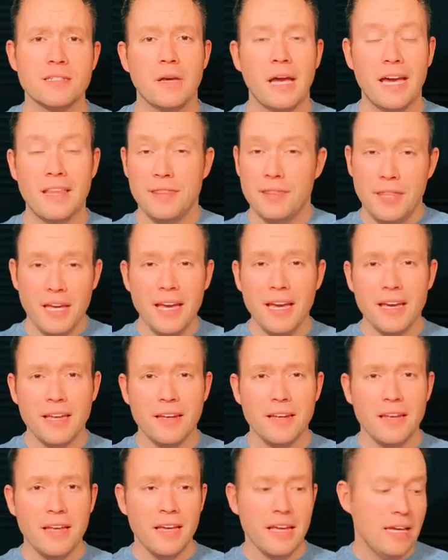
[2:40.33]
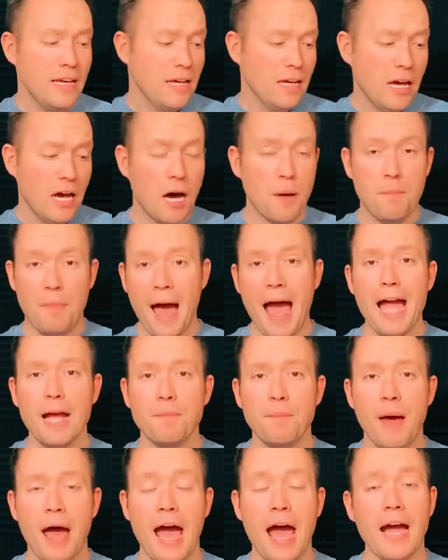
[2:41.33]
And then a
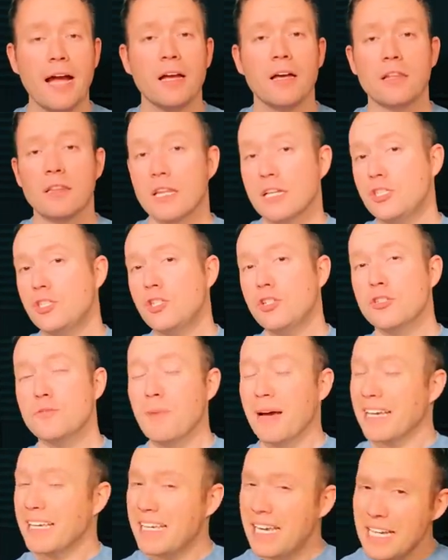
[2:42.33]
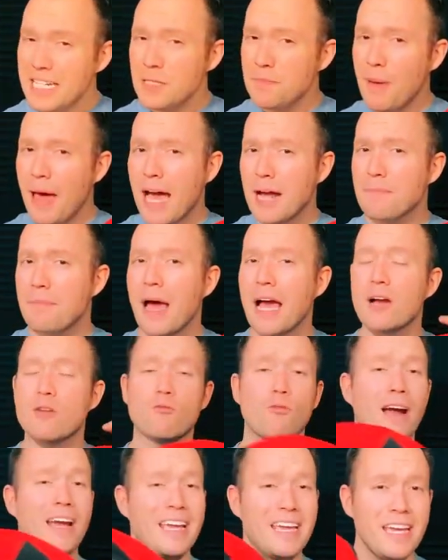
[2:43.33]
backpack, let's use my kid's backpack
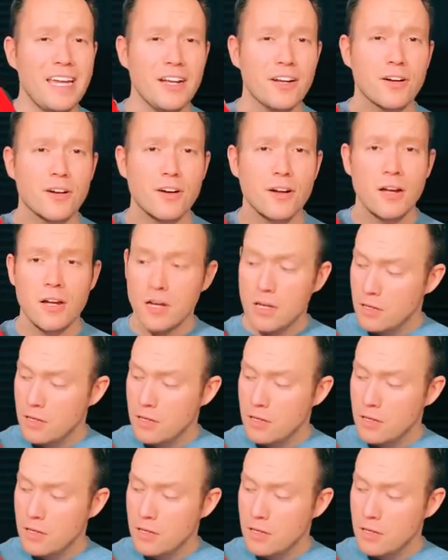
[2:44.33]
right here.